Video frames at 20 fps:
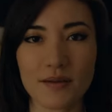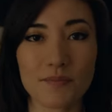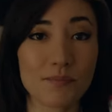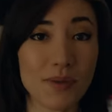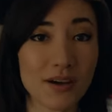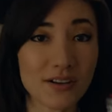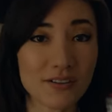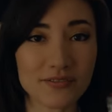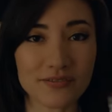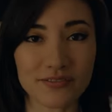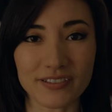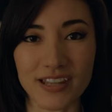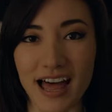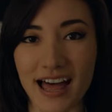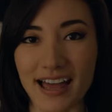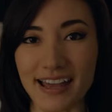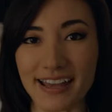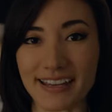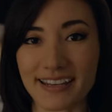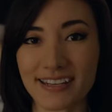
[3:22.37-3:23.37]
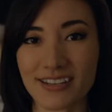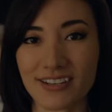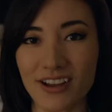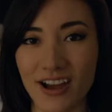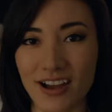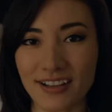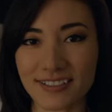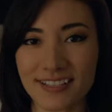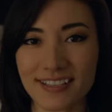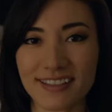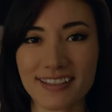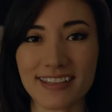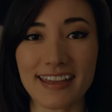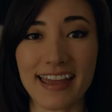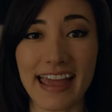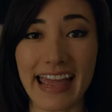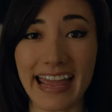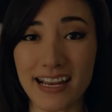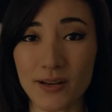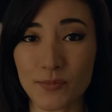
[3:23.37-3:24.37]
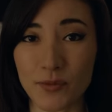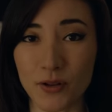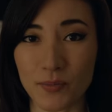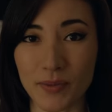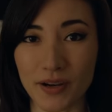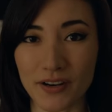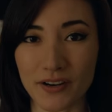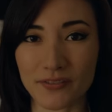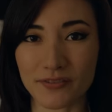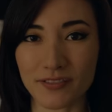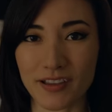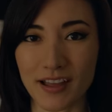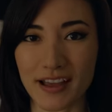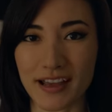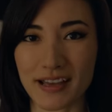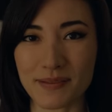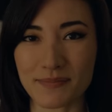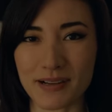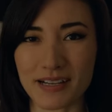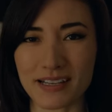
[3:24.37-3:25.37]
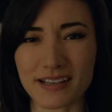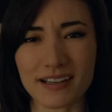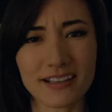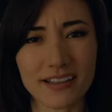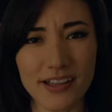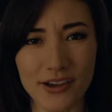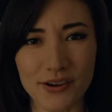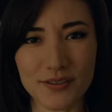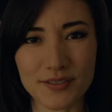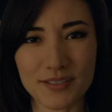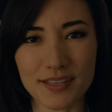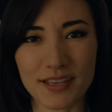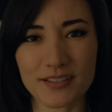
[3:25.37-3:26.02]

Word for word: Butterfly, not the animal butterfly, but close.